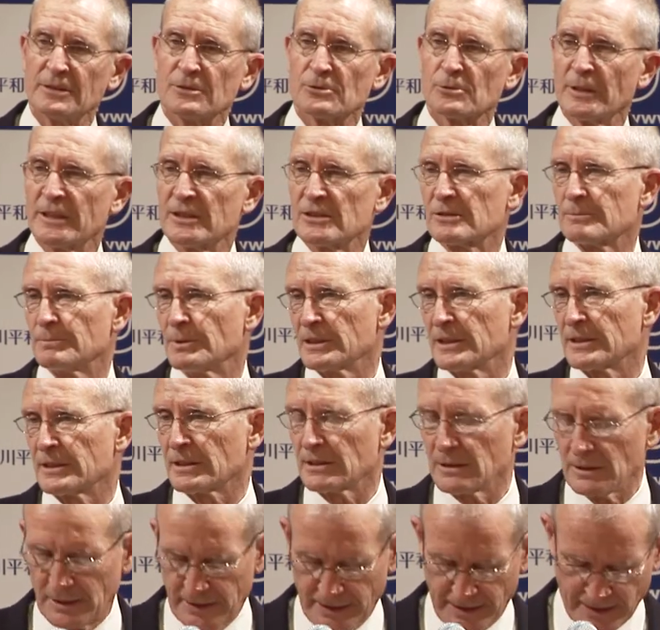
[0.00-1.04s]
entrenched
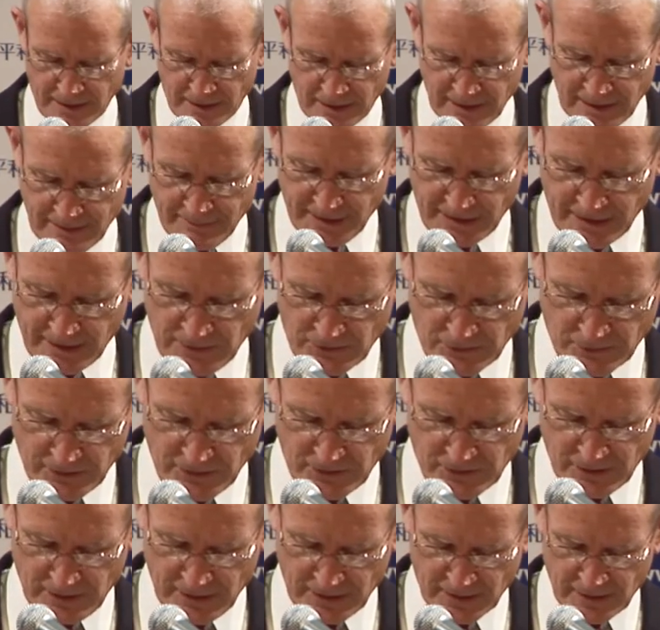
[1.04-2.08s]
political and economic
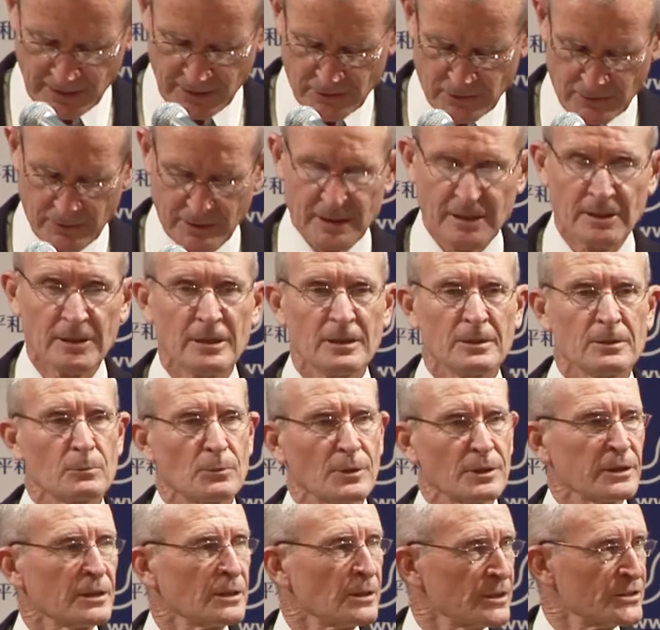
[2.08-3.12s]
interests in the country
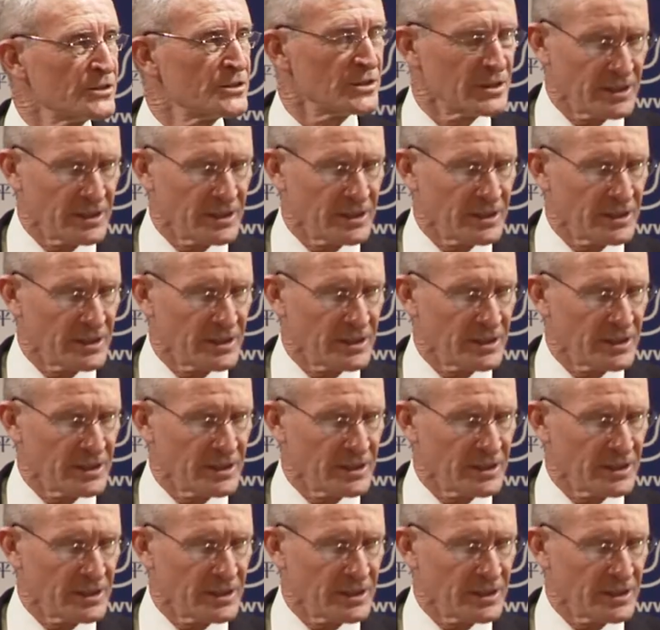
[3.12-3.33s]
with large